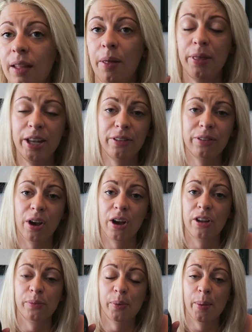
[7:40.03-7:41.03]
Now these
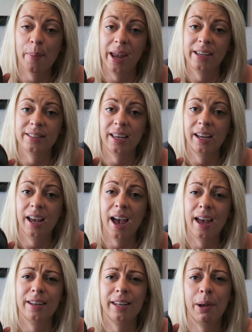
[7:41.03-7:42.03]
guys were amazing
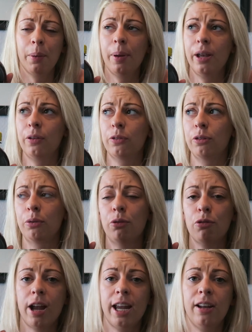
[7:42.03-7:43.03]
and they were putting on some
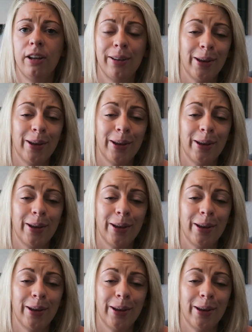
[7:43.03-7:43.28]
great like